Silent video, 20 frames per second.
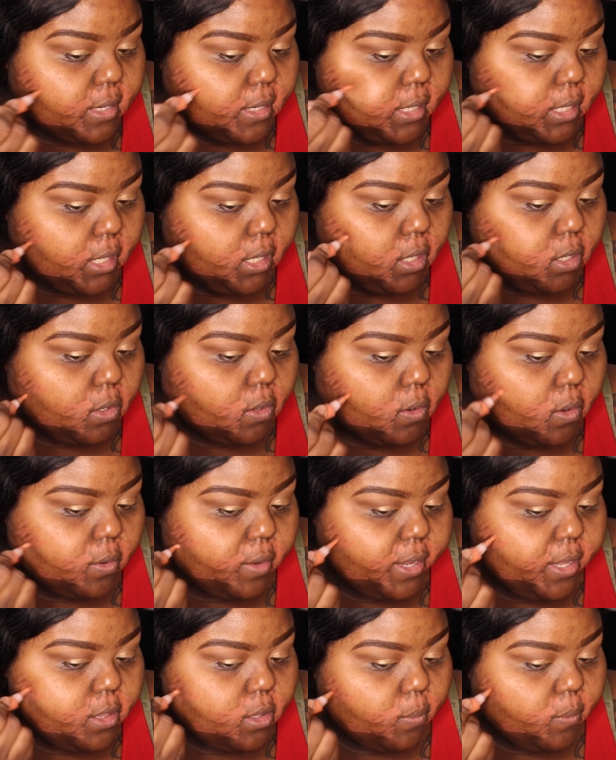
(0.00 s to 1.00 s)
ill on
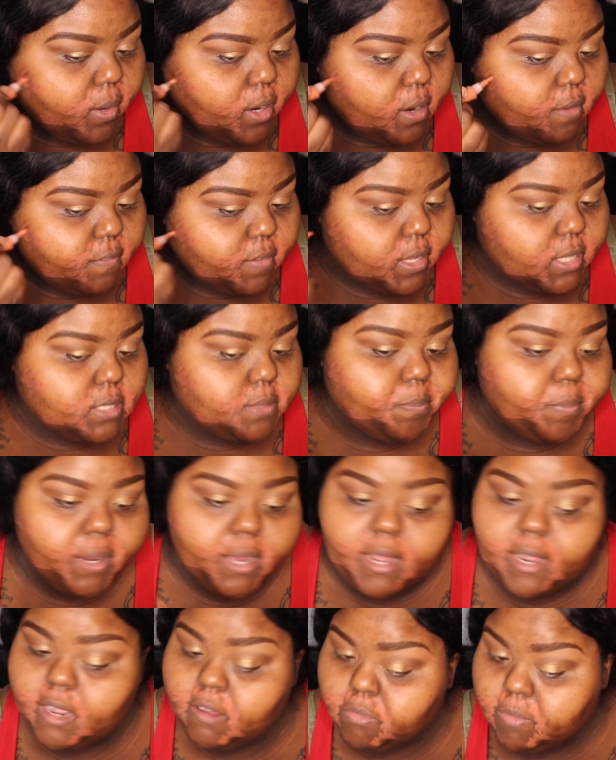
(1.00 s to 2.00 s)
either one of us,
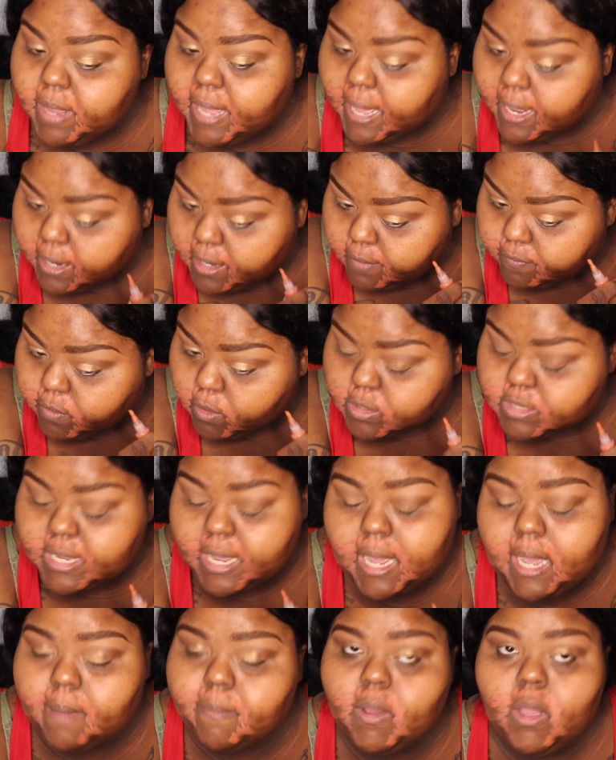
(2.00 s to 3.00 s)
but if we had left on
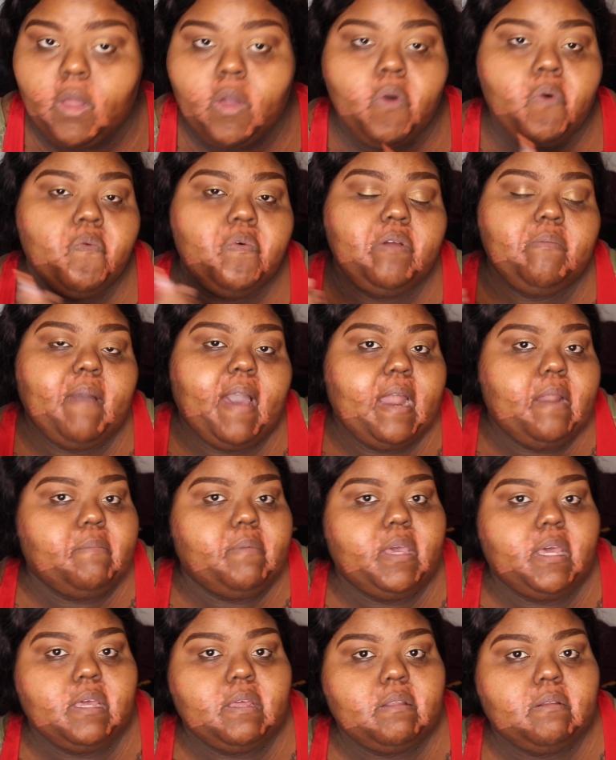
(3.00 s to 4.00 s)
time, we might have
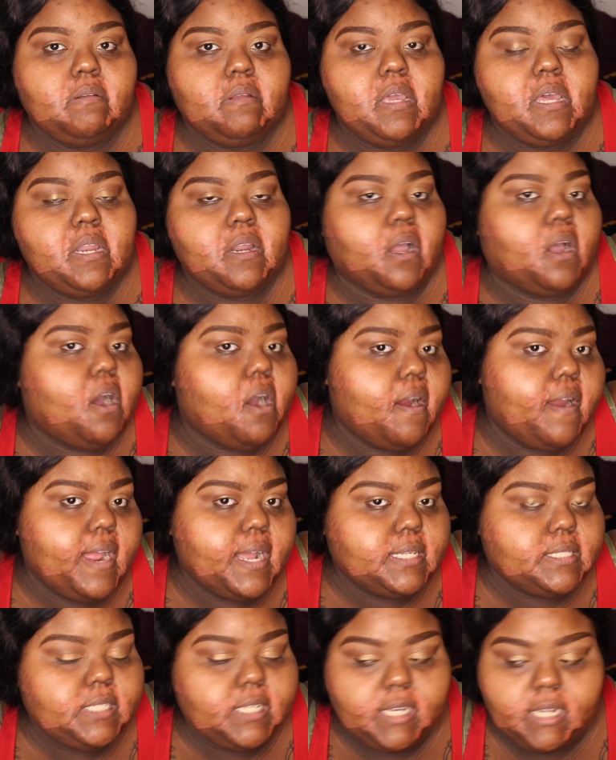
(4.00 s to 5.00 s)
been in a car
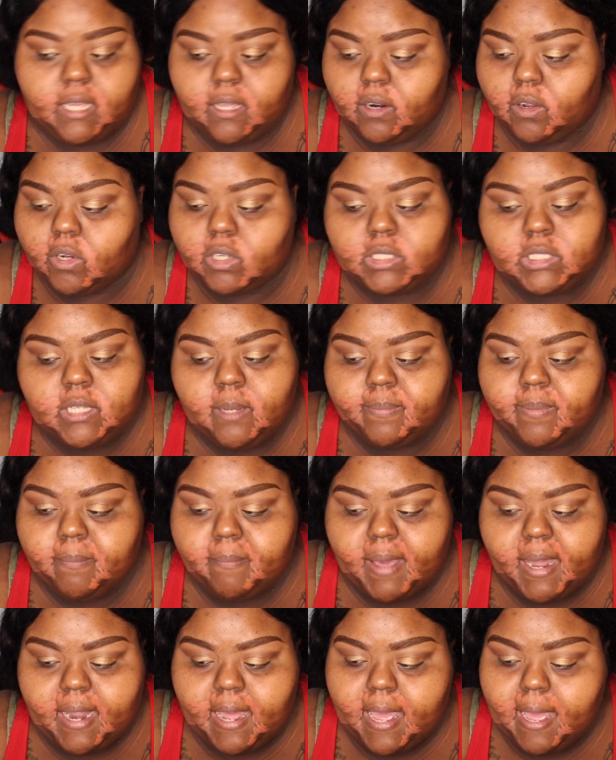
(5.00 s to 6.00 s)
accident or something
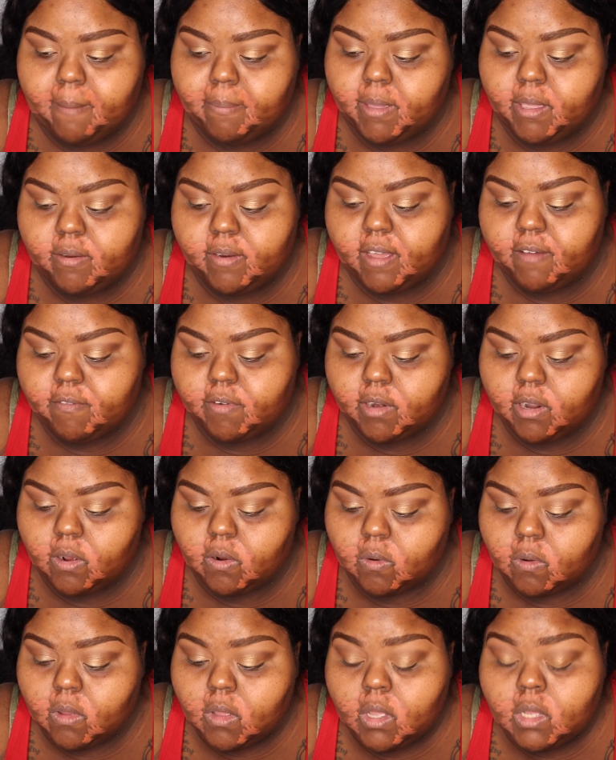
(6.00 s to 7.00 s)
might have happened. You never
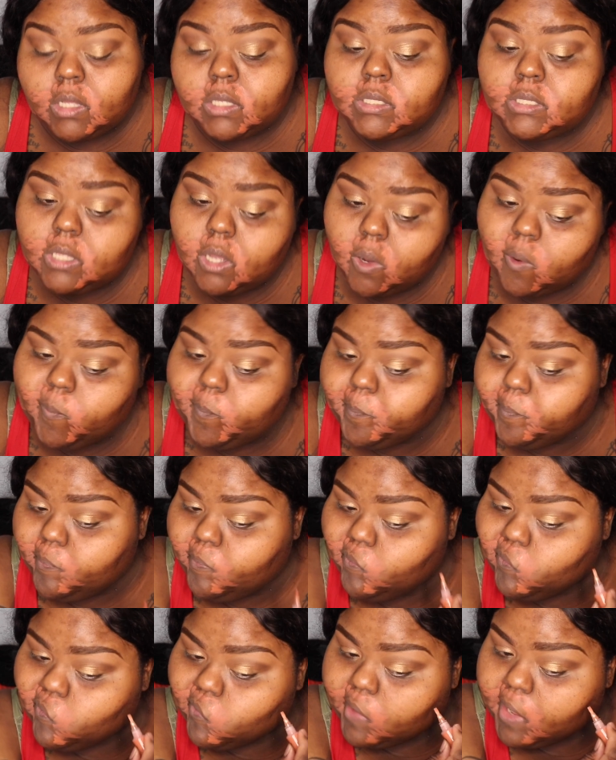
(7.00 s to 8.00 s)
know. So
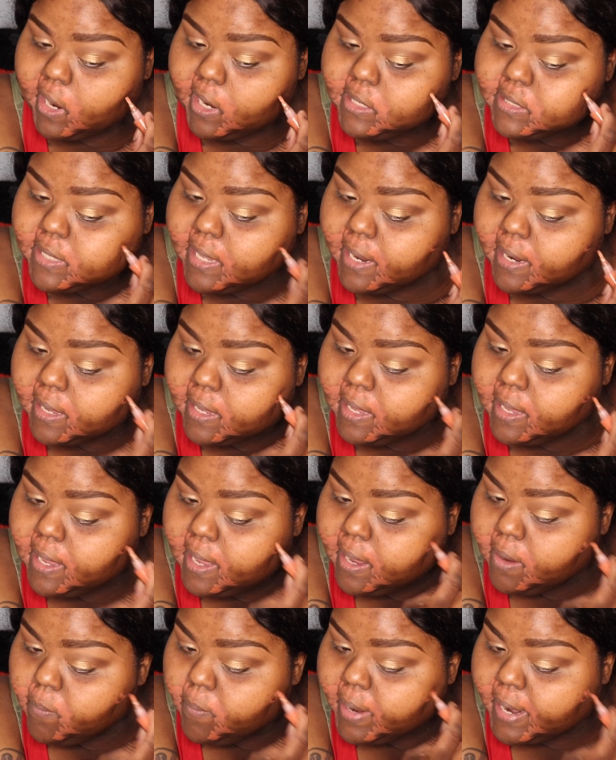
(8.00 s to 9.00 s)
I just gotta keep,
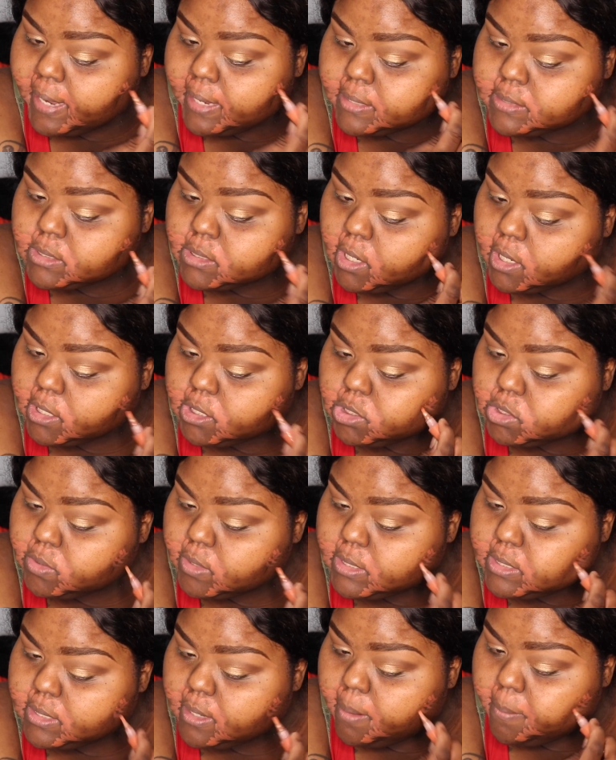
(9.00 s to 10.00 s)
when I start
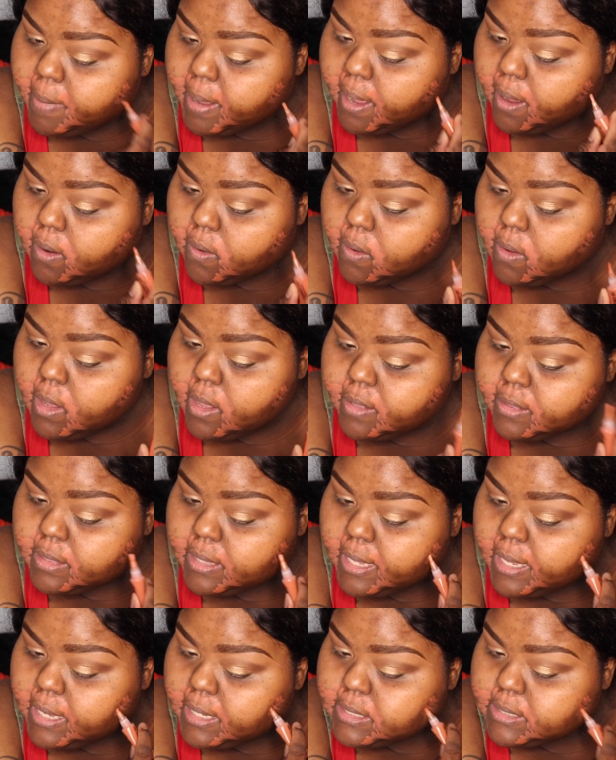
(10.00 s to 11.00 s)
stressing about
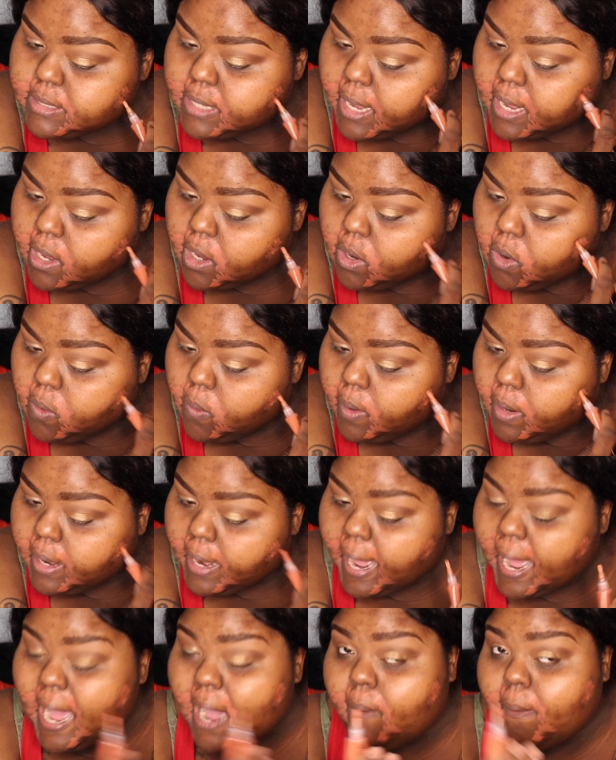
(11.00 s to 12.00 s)
things not going
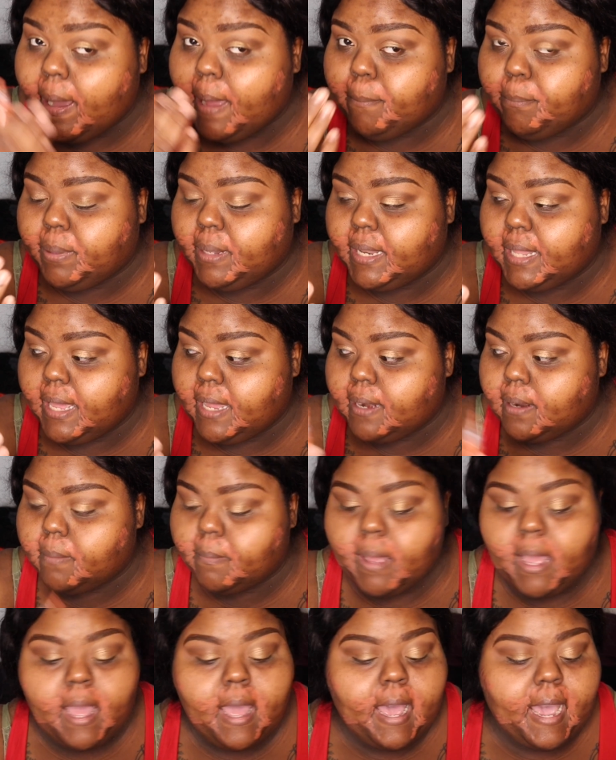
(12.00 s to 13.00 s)
how I plan them,
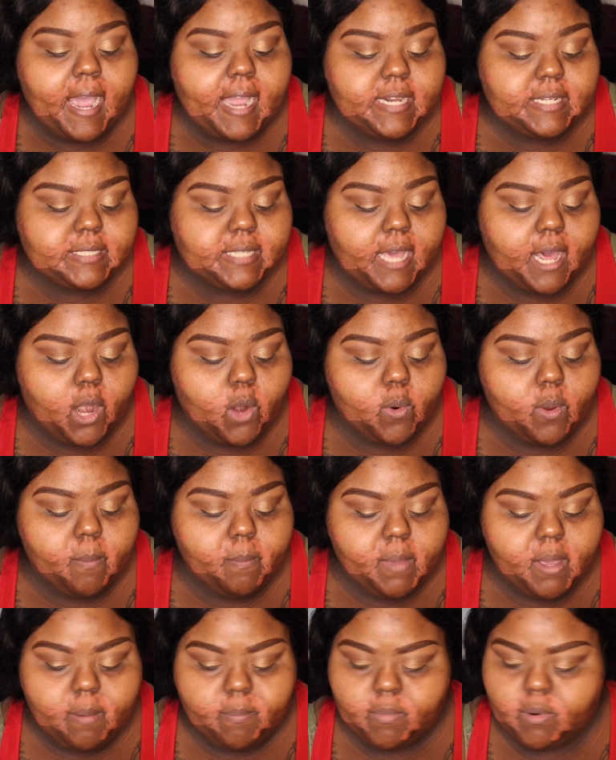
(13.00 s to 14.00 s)
I just gotta
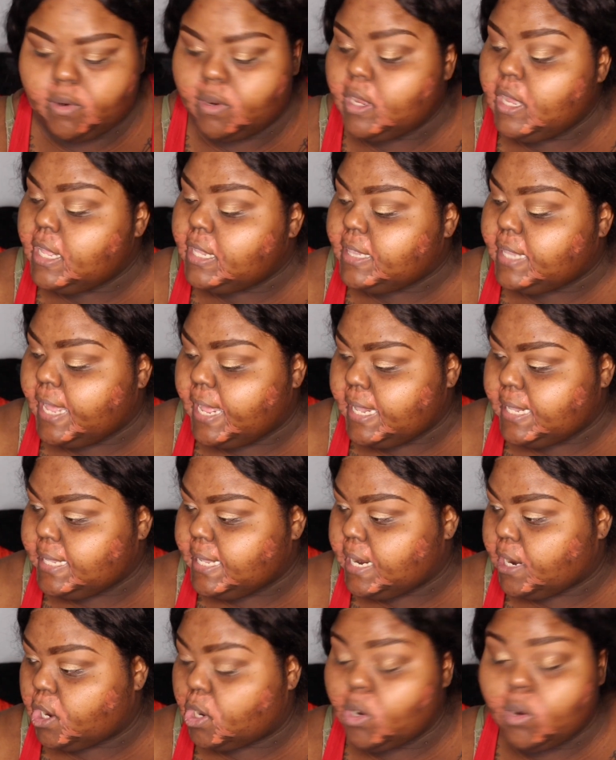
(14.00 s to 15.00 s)
remember that
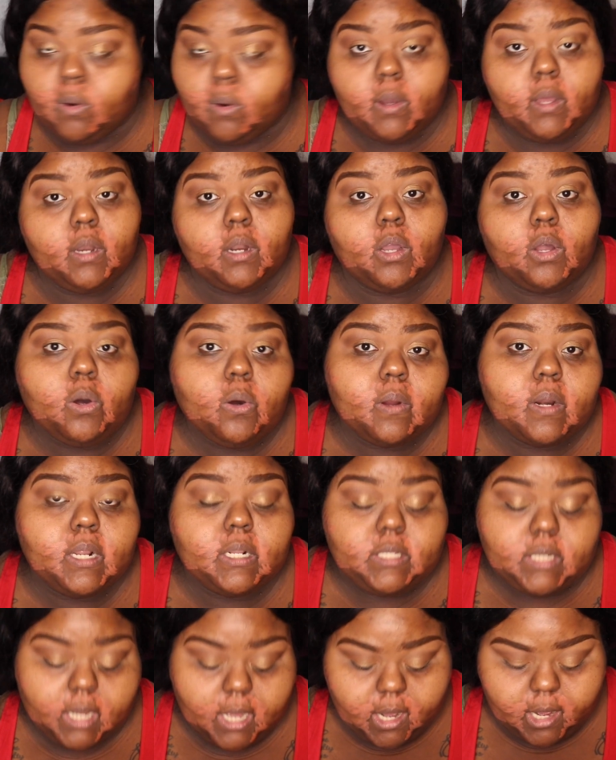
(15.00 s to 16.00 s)
they're going according
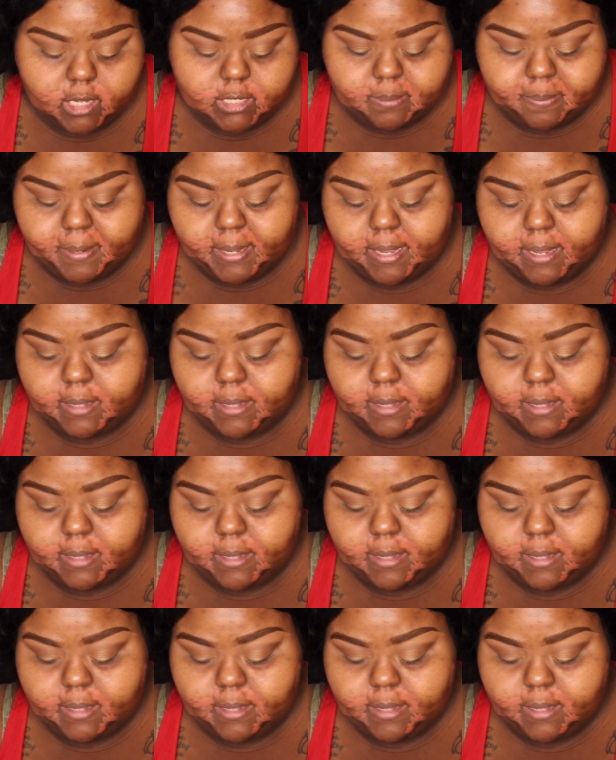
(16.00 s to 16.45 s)
to God's plan.